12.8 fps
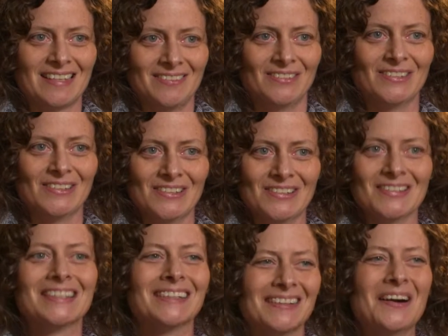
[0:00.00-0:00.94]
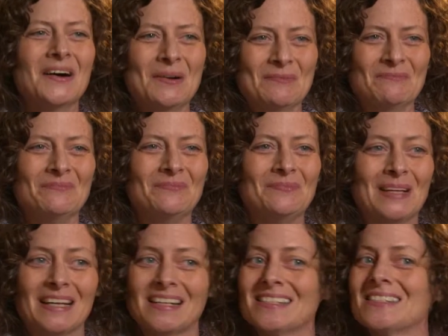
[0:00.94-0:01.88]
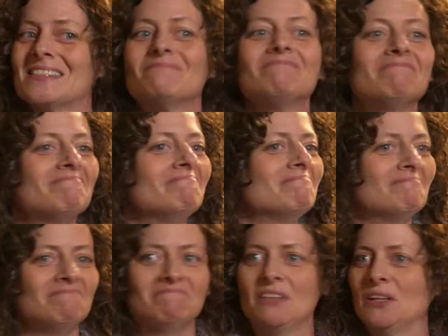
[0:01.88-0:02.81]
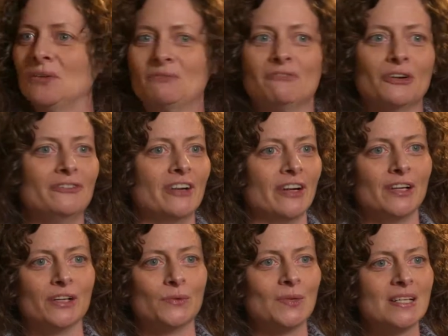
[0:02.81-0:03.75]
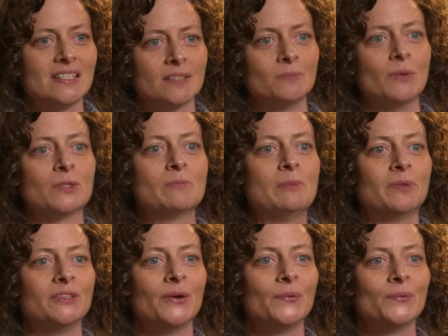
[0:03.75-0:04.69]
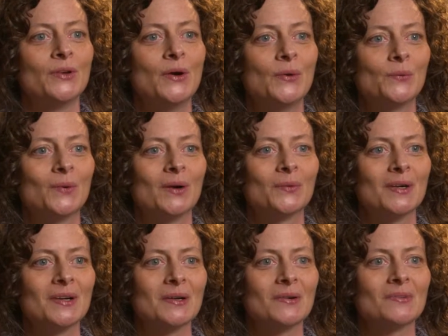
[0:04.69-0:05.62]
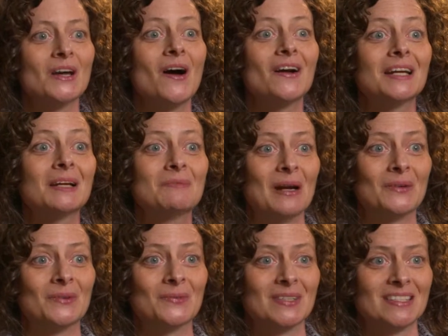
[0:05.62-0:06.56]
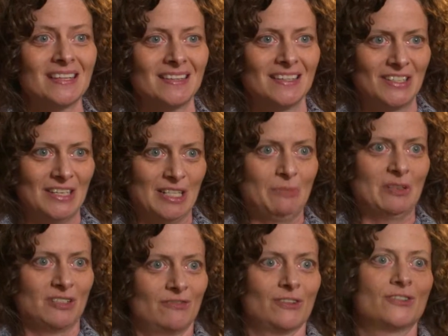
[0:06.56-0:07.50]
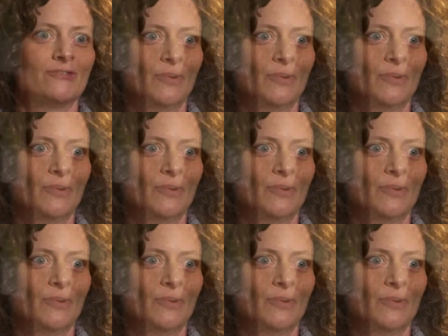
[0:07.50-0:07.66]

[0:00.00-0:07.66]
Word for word: I've learned, um, because you know, for very good reason, most people don't know what we're talking about when we say that Shakespeare's first